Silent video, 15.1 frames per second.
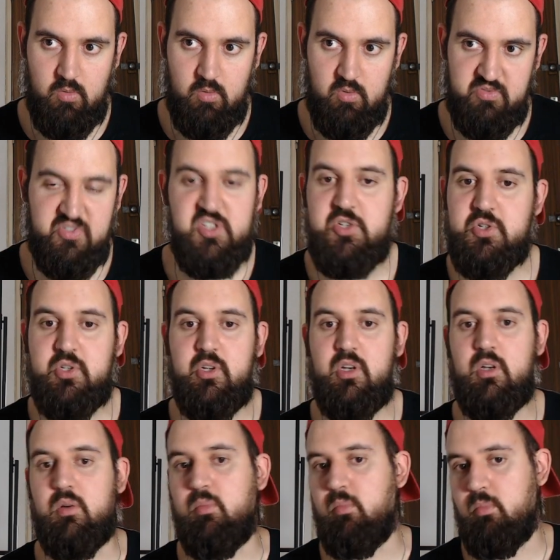
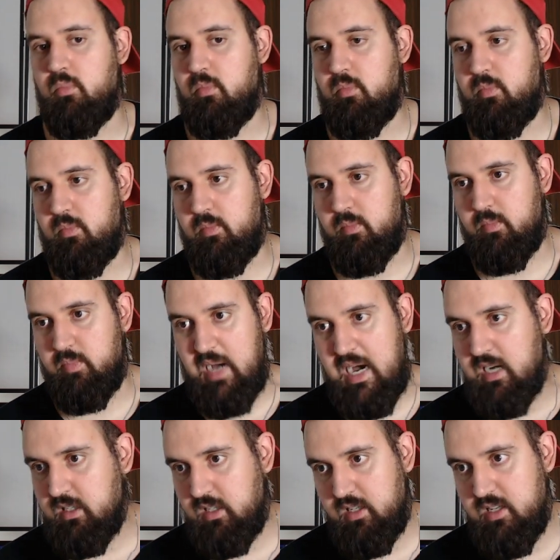Fichte,
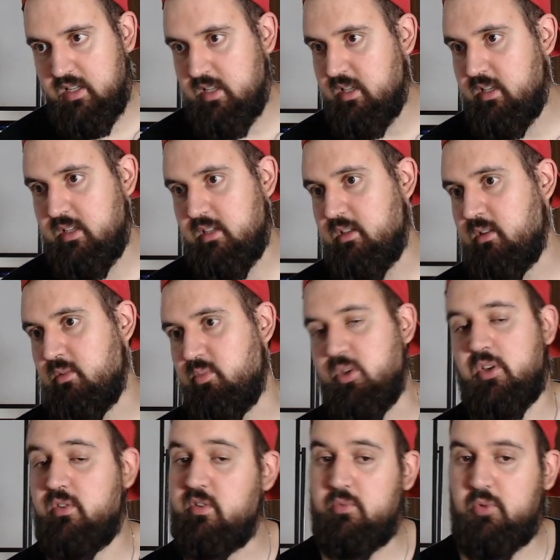partly
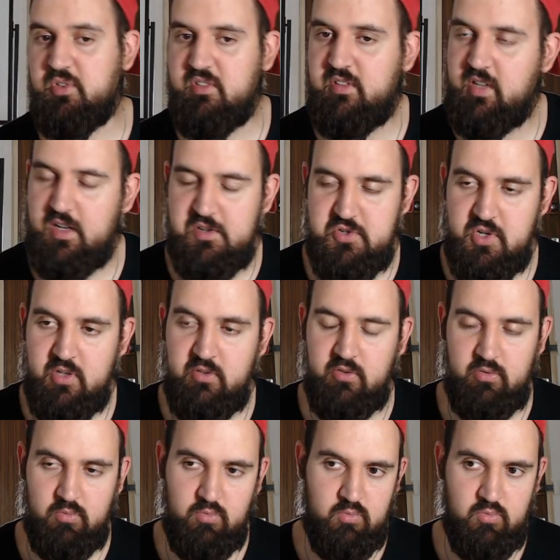because he was
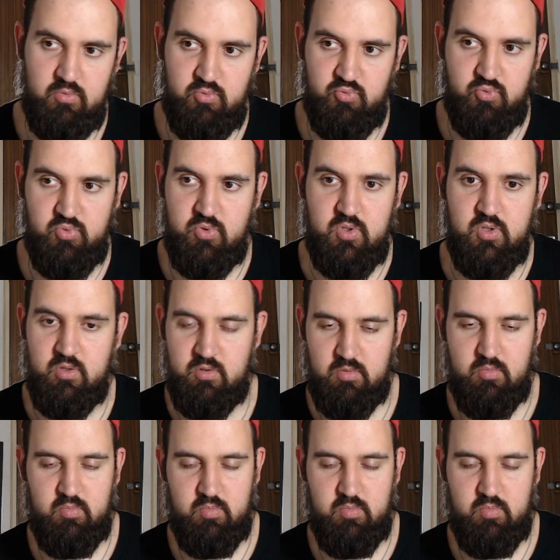intelligent, he,